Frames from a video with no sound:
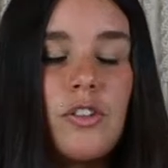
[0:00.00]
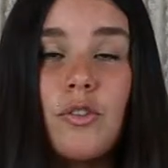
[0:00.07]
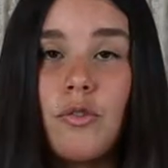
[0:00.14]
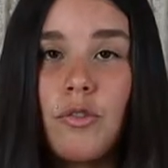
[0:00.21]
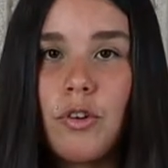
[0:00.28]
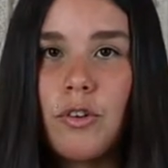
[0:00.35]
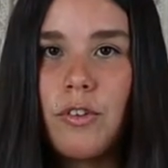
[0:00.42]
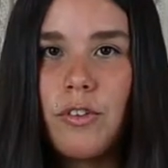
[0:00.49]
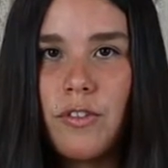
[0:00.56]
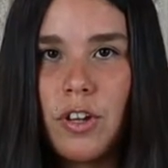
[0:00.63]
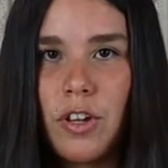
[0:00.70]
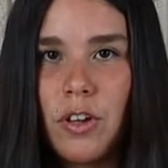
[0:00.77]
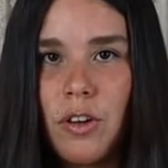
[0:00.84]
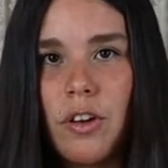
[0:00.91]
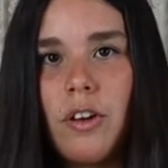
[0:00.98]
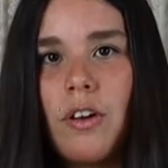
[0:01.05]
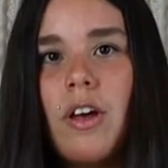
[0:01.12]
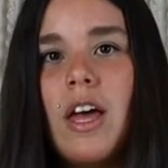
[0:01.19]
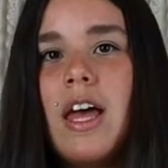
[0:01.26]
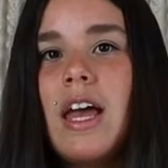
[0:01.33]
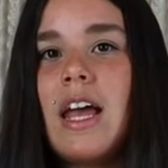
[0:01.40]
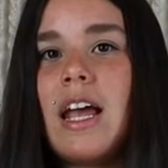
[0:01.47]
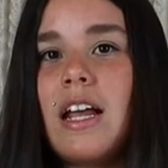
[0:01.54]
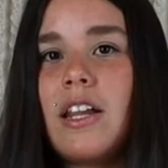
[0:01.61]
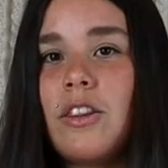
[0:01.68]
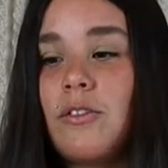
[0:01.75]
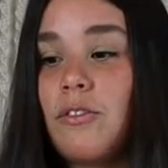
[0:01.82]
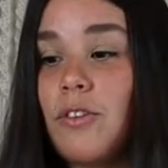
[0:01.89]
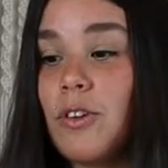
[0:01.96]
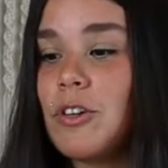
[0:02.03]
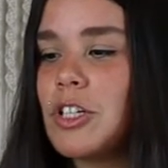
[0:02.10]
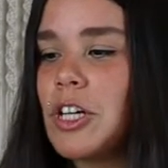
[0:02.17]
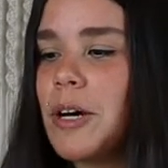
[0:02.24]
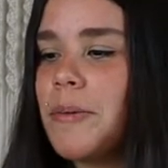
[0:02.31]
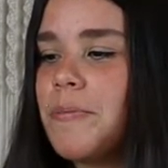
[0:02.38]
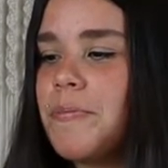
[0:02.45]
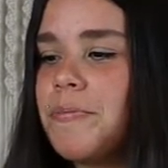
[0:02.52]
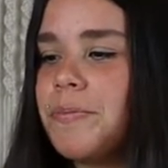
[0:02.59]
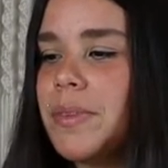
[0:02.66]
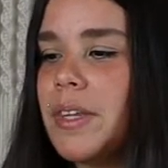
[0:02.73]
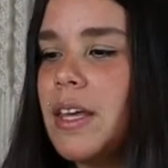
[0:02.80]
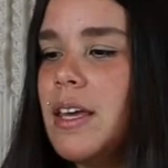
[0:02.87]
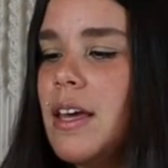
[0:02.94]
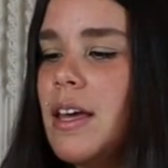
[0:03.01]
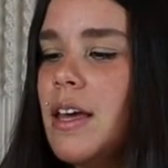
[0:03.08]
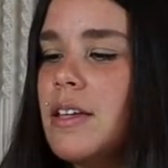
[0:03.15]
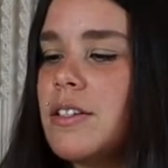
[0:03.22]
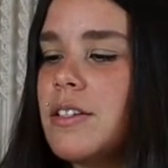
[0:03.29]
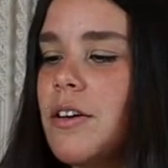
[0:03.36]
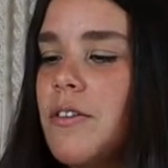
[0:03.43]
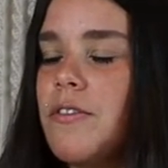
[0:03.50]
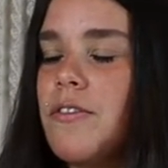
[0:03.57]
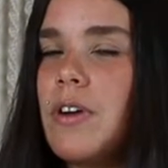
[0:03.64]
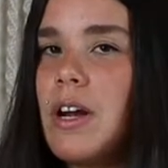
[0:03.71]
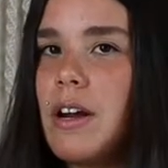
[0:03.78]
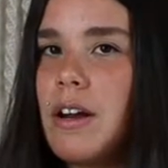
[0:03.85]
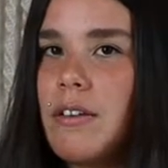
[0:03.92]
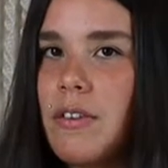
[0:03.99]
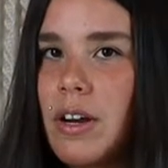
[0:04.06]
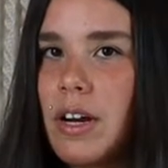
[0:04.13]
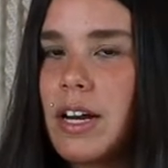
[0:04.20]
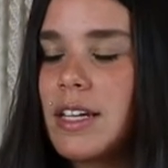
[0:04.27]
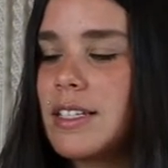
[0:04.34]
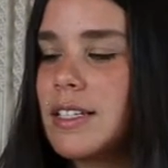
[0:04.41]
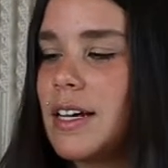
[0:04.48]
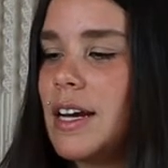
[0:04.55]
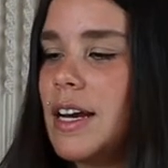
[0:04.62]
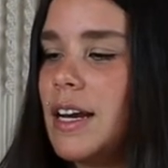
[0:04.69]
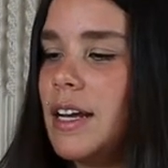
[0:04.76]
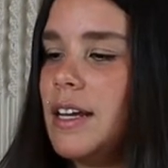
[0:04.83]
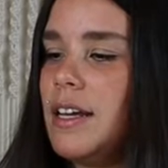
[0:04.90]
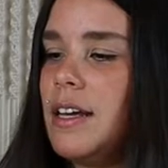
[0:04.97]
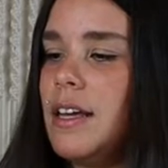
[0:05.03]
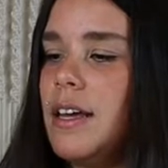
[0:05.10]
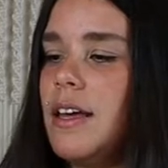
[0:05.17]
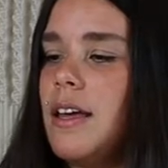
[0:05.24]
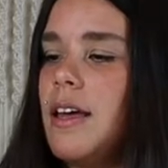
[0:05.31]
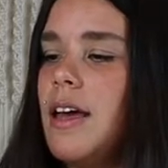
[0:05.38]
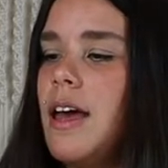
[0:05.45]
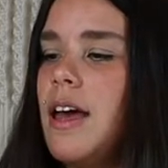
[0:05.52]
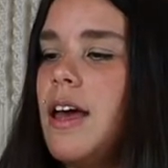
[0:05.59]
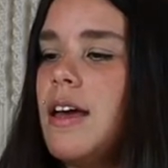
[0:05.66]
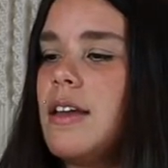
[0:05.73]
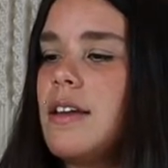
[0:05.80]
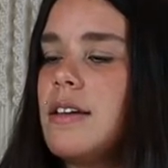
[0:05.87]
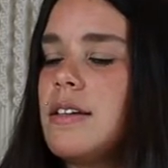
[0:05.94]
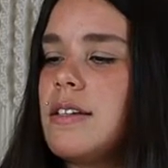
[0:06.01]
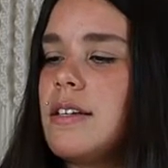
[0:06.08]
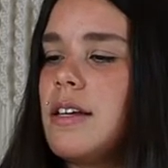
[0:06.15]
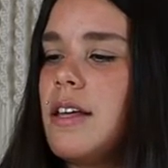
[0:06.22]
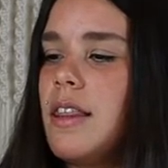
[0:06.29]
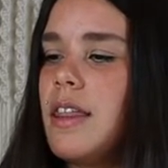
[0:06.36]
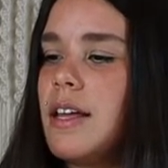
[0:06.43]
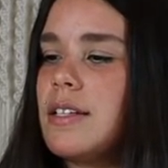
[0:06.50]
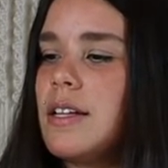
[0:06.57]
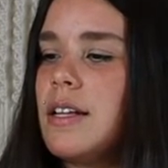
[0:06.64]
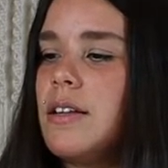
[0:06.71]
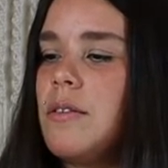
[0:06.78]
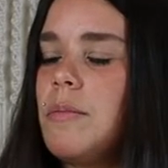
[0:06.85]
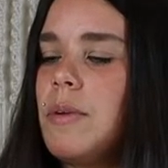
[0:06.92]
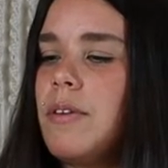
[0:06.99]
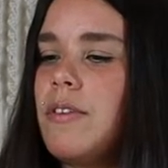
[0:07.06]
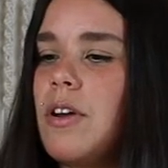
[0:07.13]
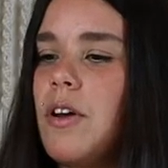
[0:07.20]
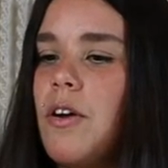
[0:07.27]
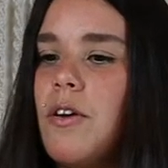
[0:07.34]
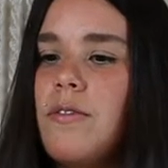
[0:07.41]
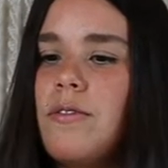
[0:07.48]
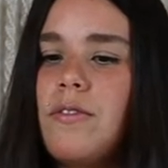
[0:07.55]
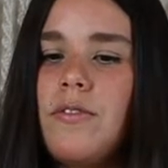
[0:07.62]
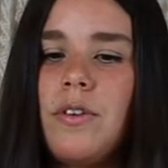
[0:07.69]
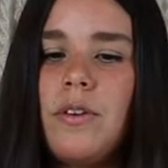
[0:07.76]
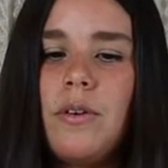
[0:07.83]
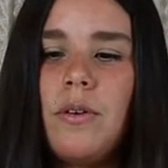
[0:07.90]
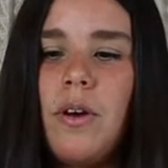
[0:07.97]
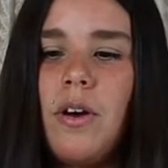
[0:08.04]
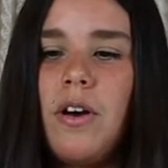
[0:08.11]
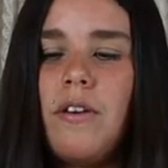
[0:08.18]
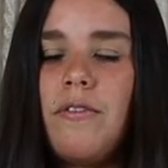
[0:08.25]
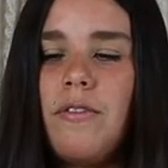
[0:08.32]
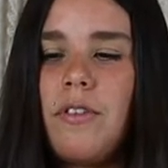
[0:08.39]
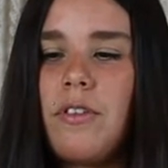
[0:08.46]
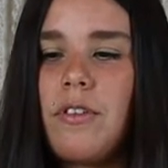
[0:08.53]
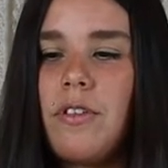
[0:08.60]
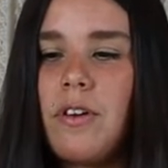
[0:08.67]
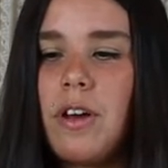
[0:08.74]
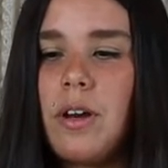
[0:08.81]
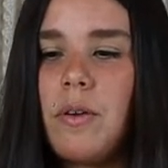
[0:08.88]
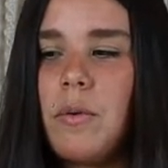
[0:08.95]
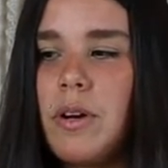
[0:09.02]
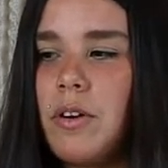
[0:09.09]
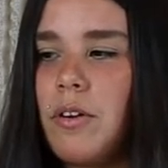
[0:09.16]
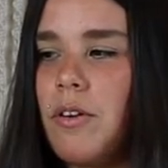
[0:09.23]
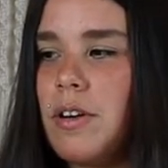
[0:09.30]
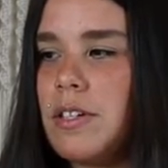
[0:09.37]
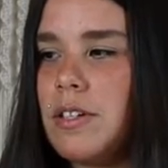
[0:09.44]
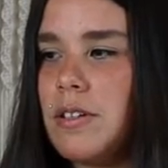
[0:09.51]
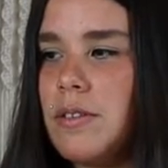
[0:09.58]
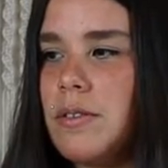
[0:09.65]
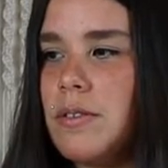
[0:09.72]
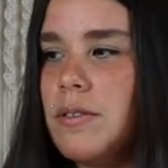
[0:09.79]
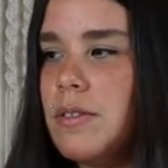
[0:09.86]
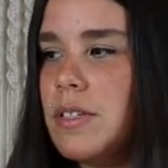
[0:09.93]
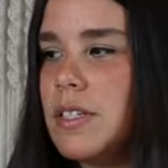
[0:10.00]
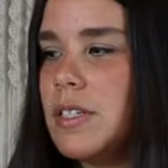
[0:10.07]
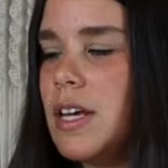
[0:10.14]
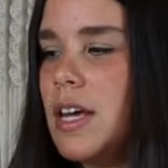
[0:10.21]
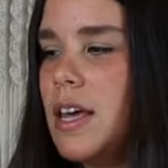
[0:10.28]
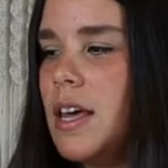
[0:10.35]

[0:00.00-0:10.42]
through for you in the future. So very, very exciting. And that's a little bit of an overview of the 31 crystals.